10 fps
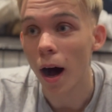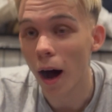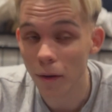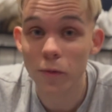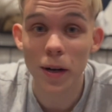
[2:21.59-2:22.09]

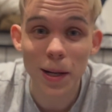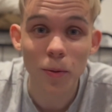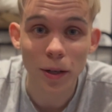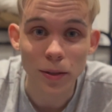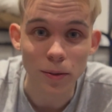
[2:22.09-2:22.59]
I really
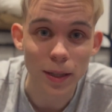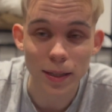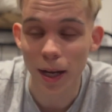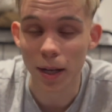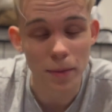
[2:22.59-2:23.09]
want to do this
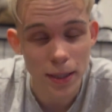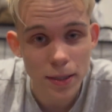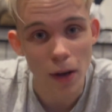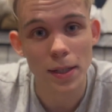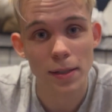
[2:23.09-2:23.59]
and I'm
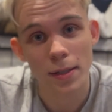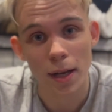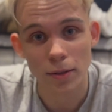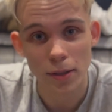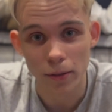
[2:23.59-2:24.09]
excited as
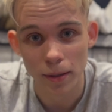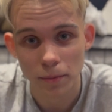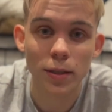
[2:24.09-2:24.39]
hell to do it.